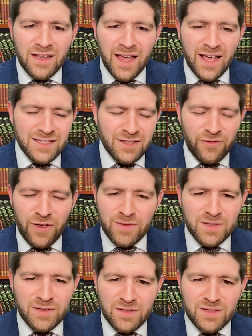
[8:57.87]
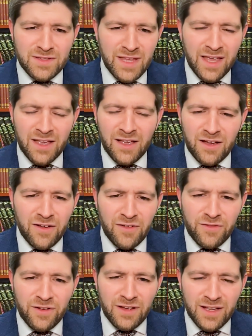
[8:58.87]
As the famous saying
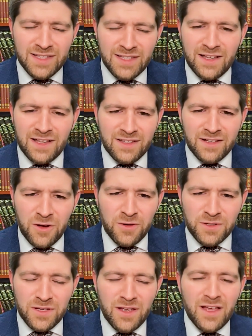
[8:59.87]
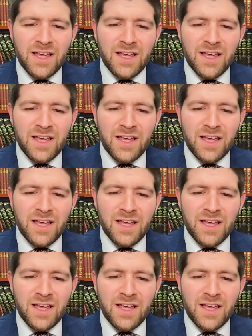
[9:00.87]
of Chazal goes,